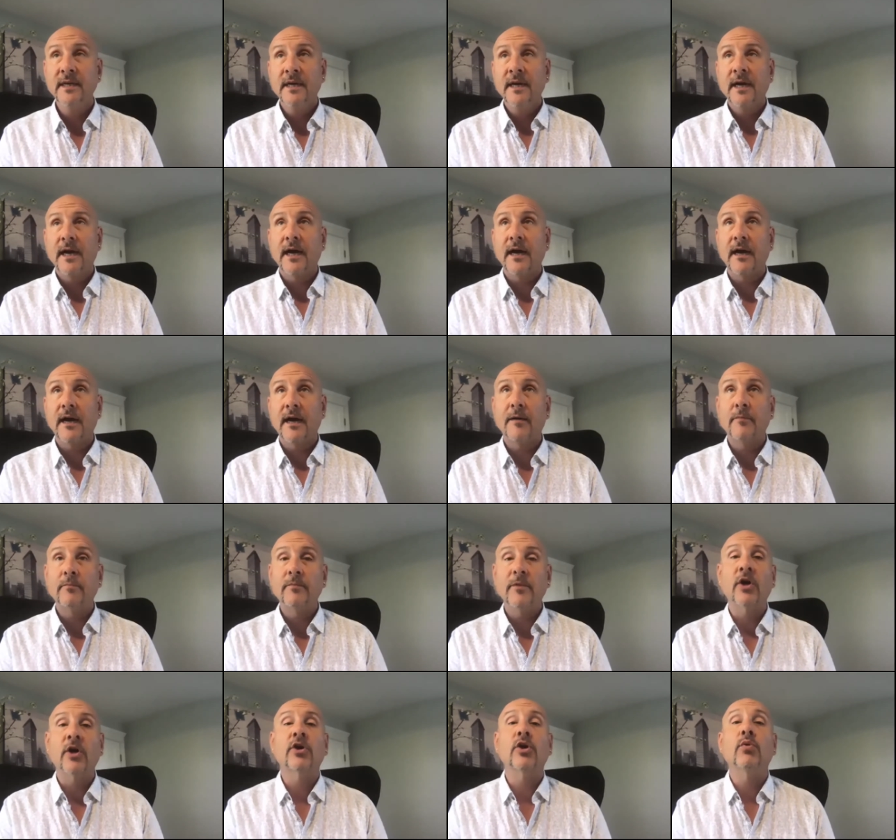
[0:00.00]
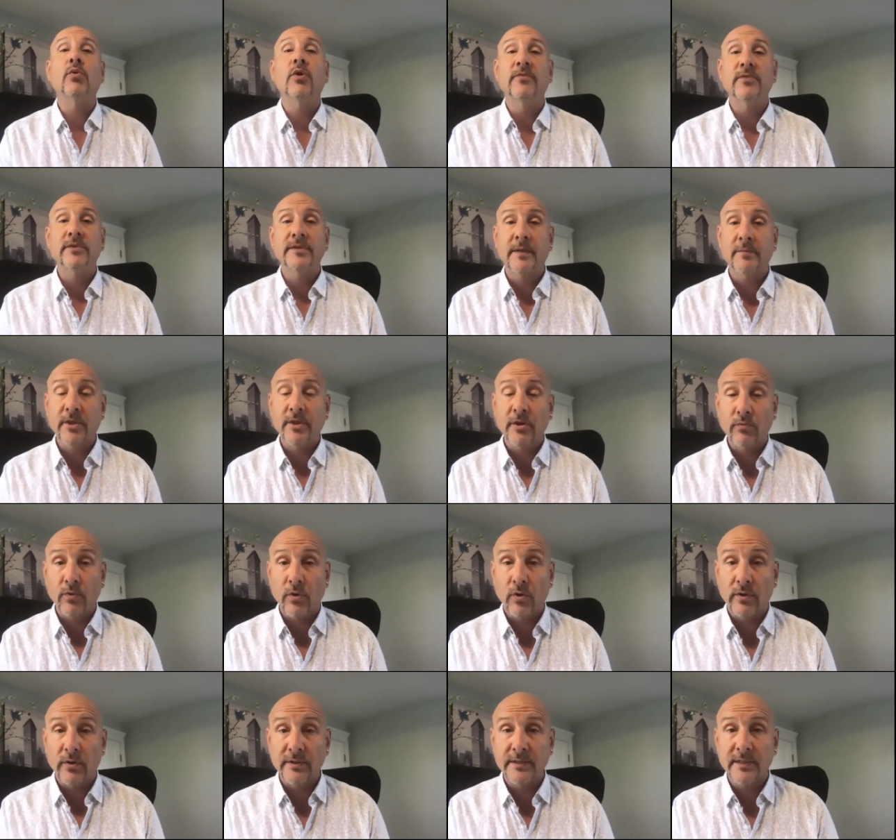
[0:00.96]
Um, I'll go over some of the
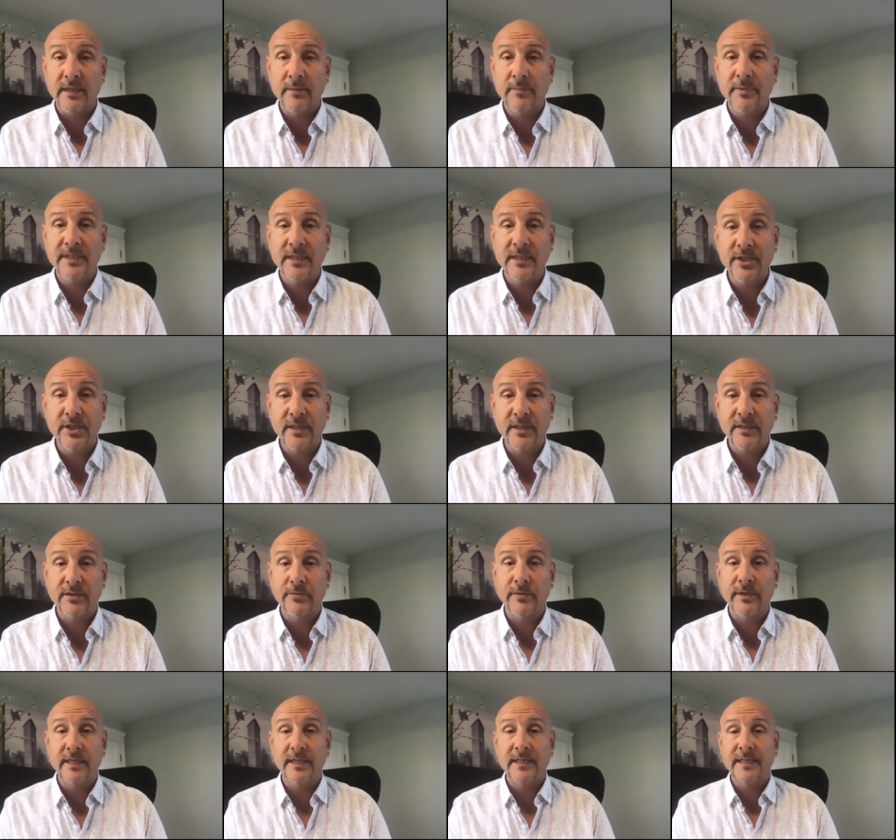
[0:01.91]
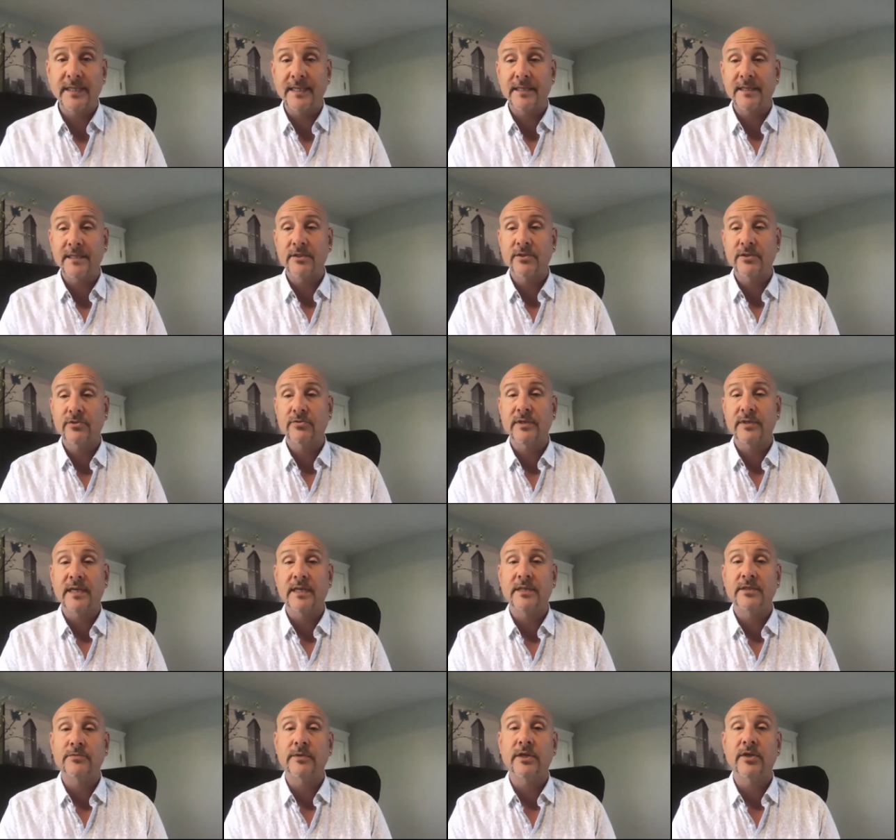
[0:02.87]
roles and the positions within the industry
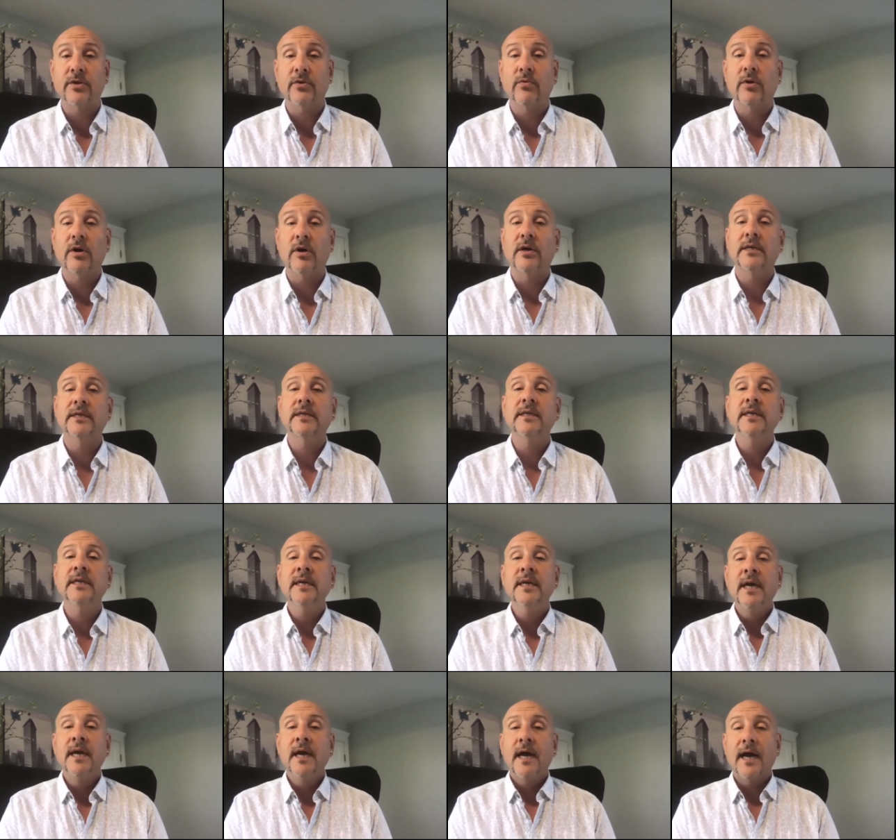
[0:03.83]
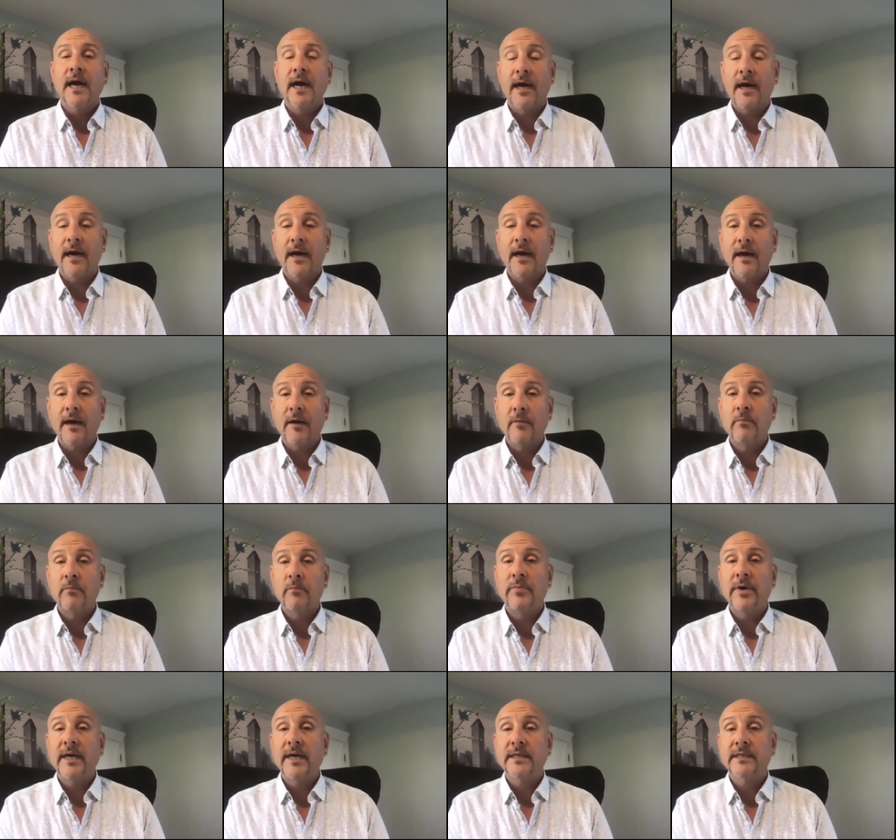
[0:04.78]
as we go on. Um,
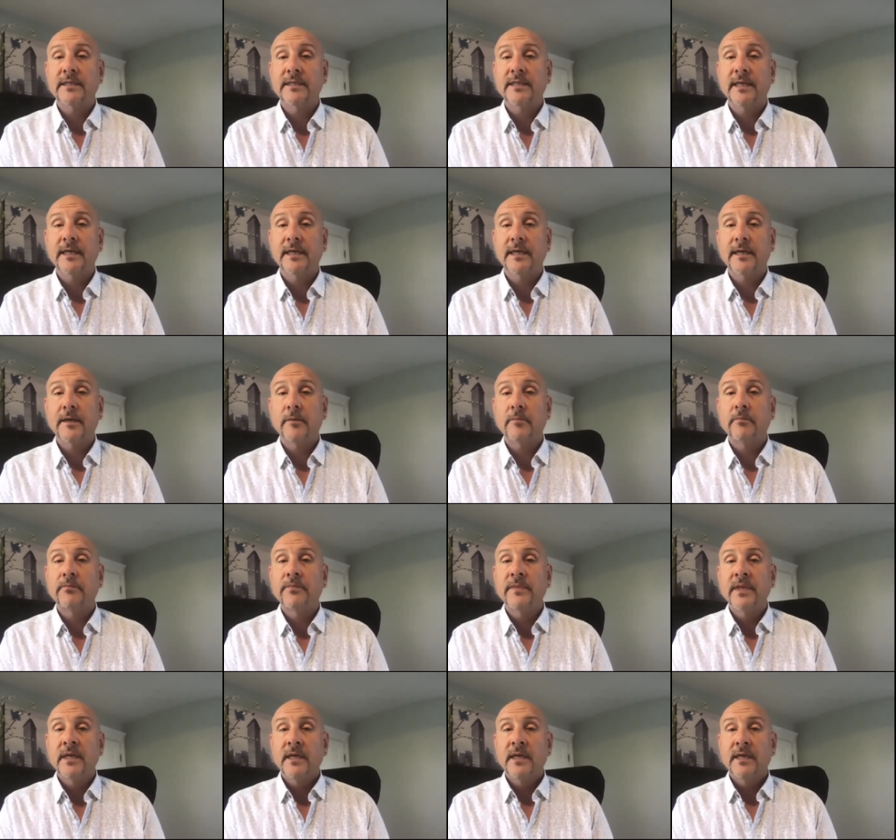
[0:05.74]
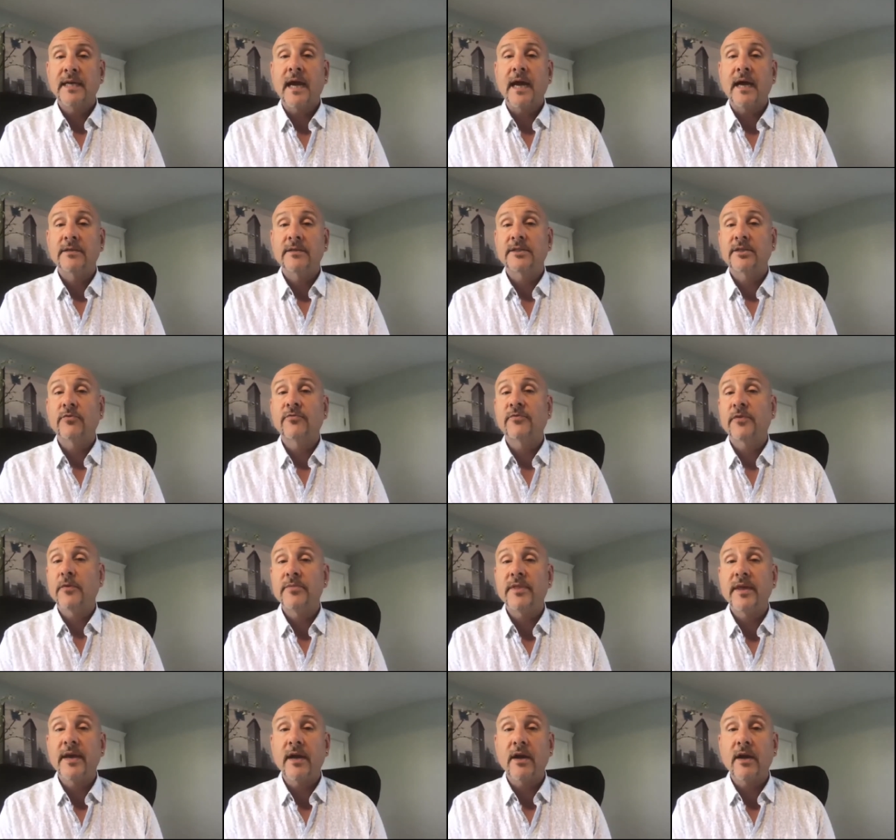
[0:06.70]
but um, yeah, so from
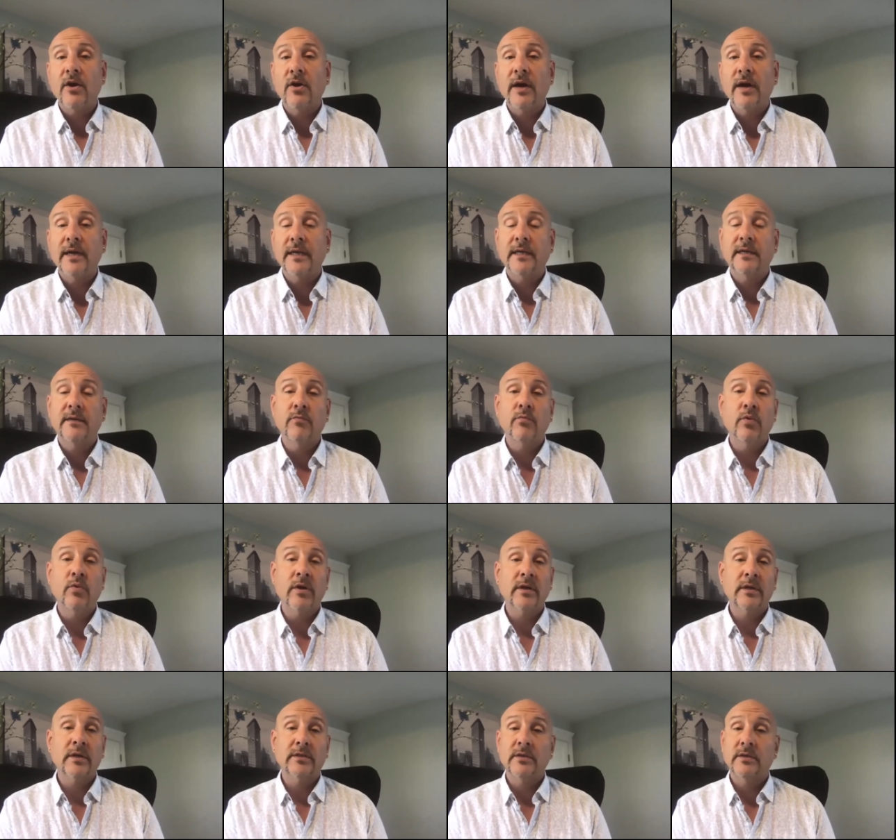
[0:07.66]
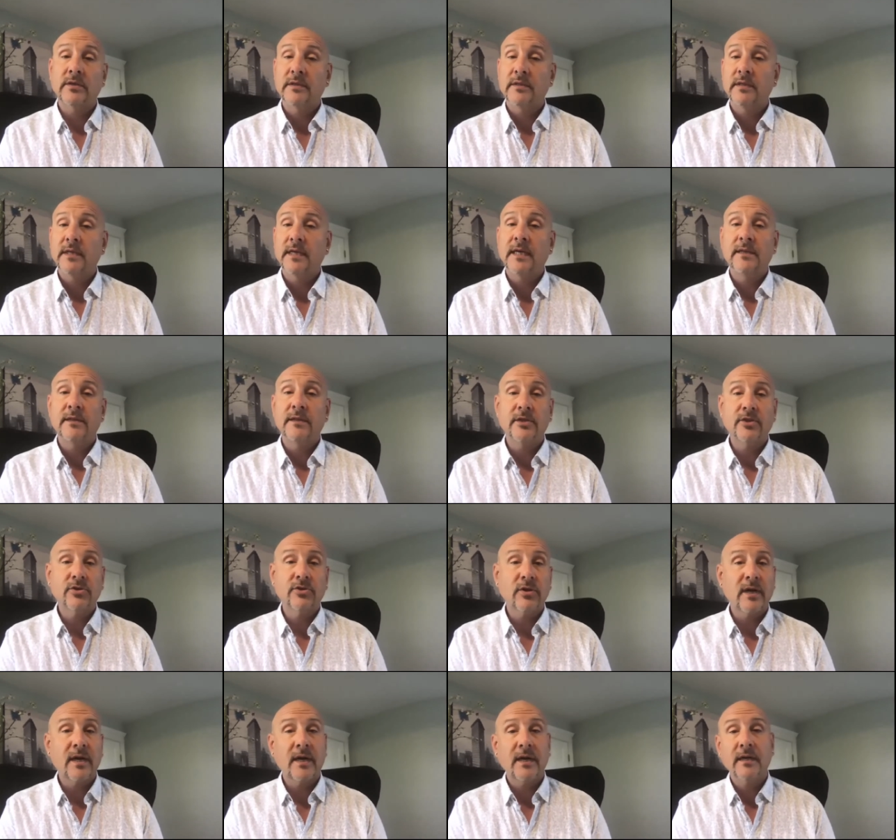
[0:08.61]
there, I worked on in the
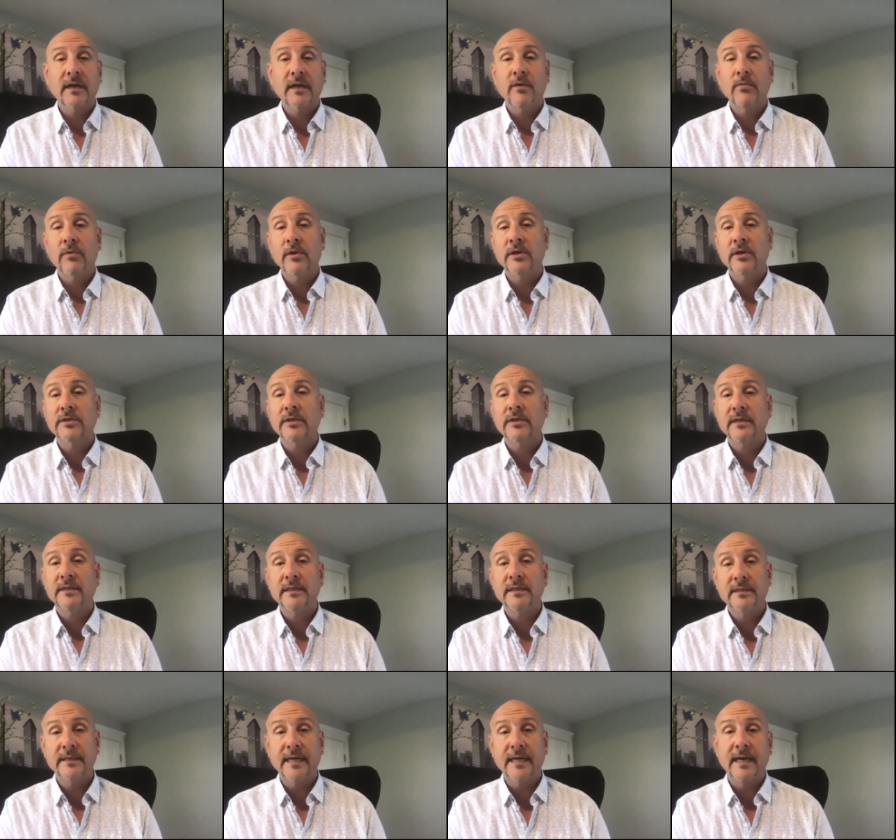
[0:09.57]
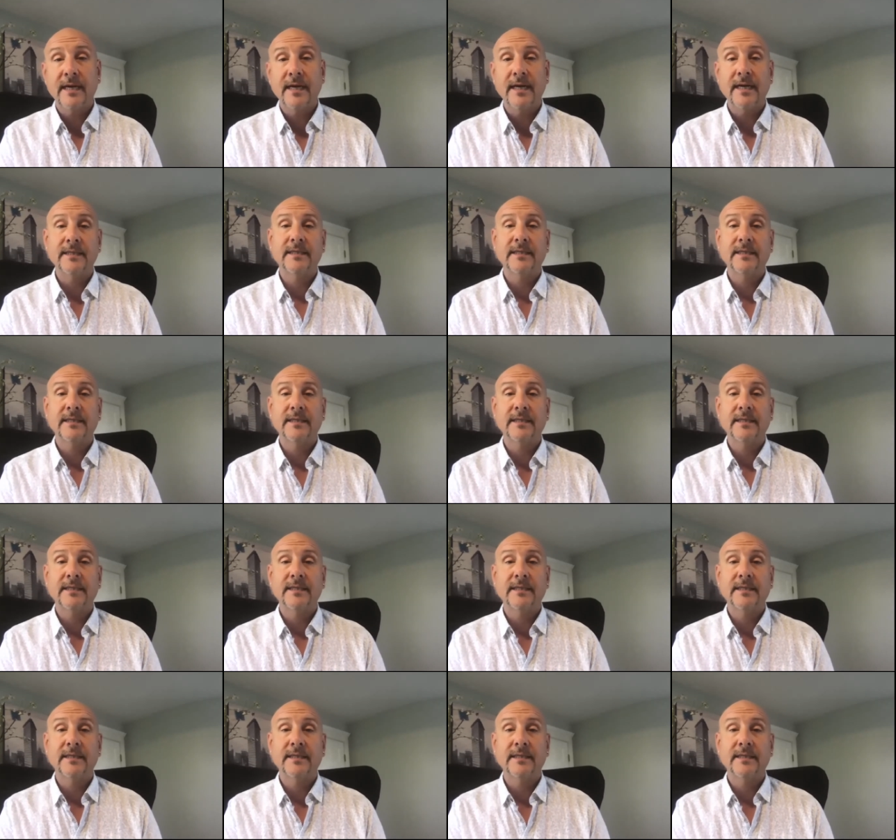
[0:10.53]
truck. I worked on set.